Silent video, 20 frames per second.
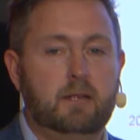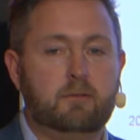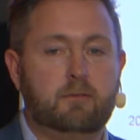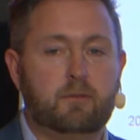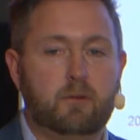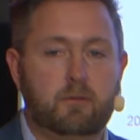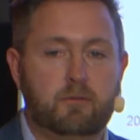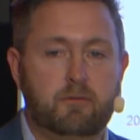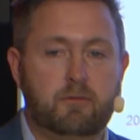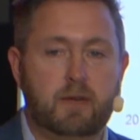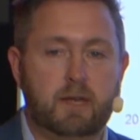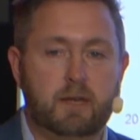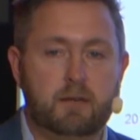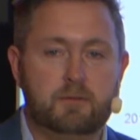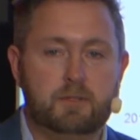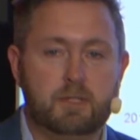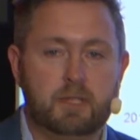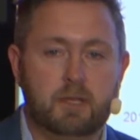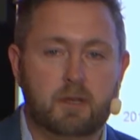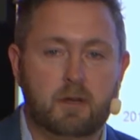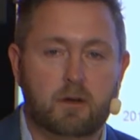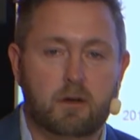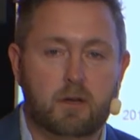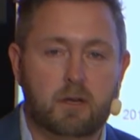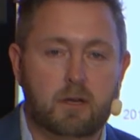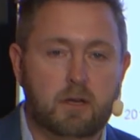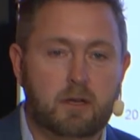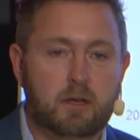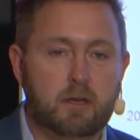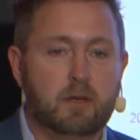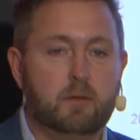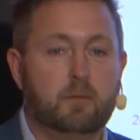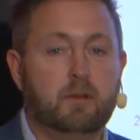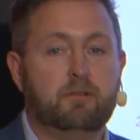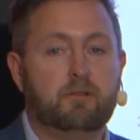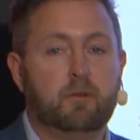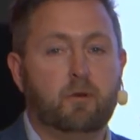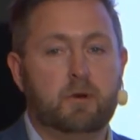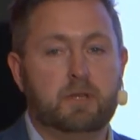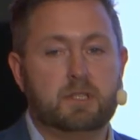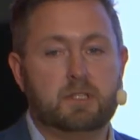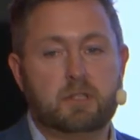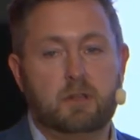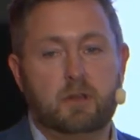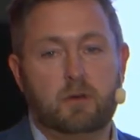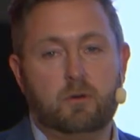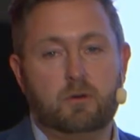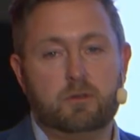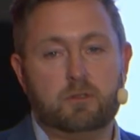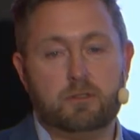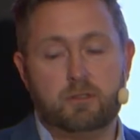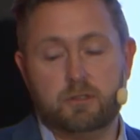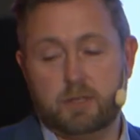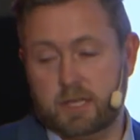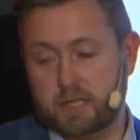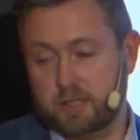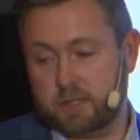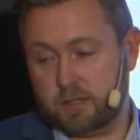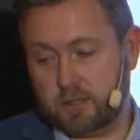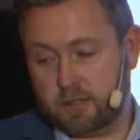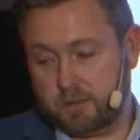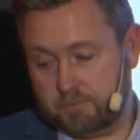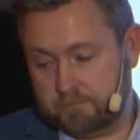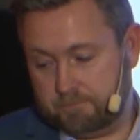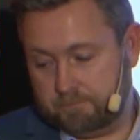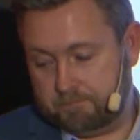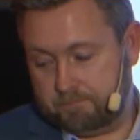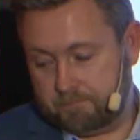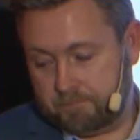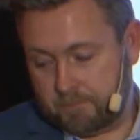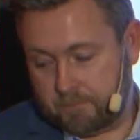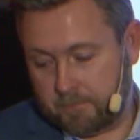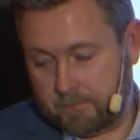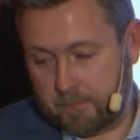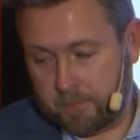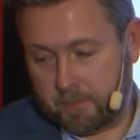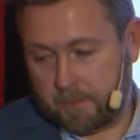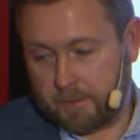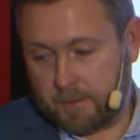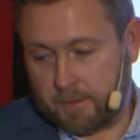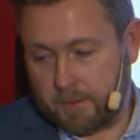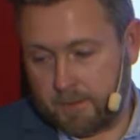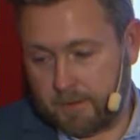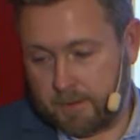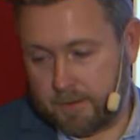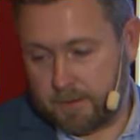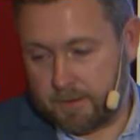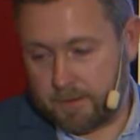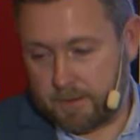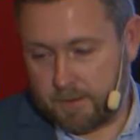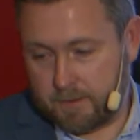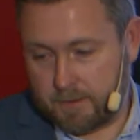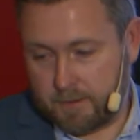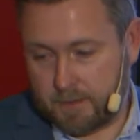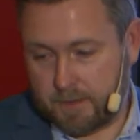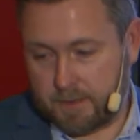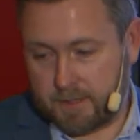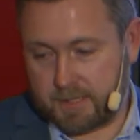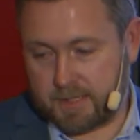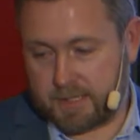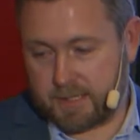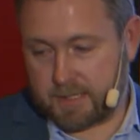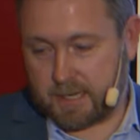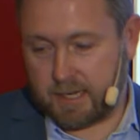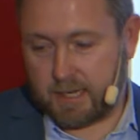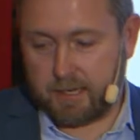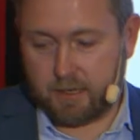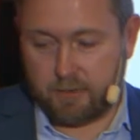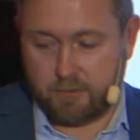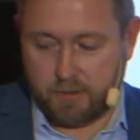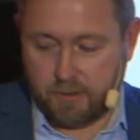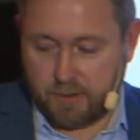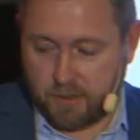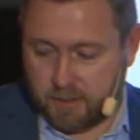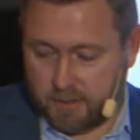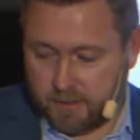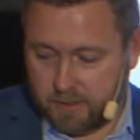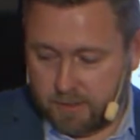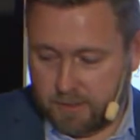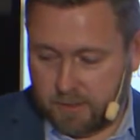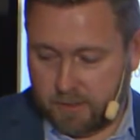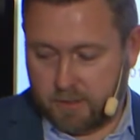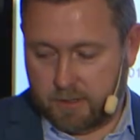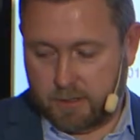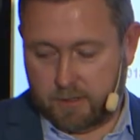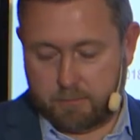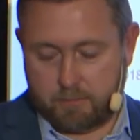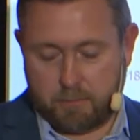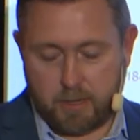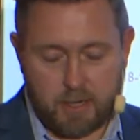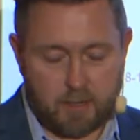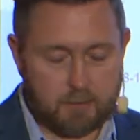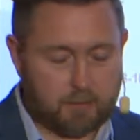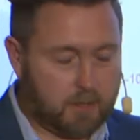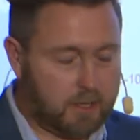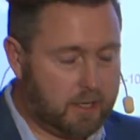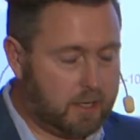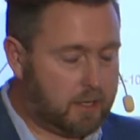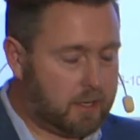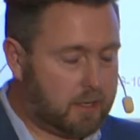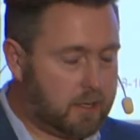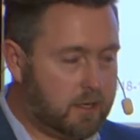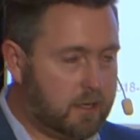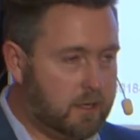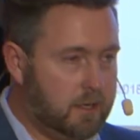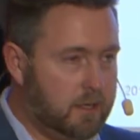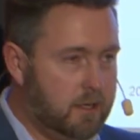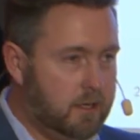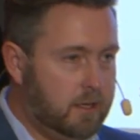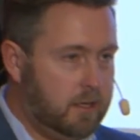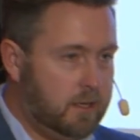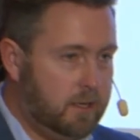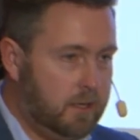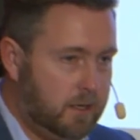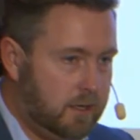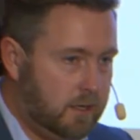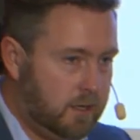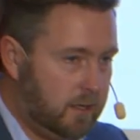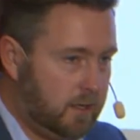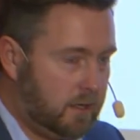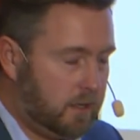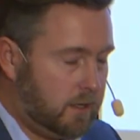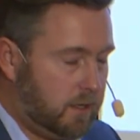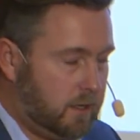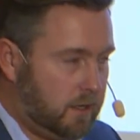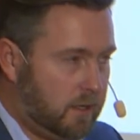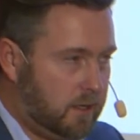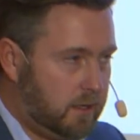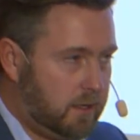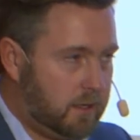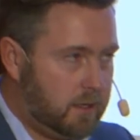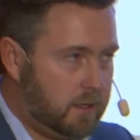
from 5G uh, before it's launched, actually. Uh, and this is kind of the public uh,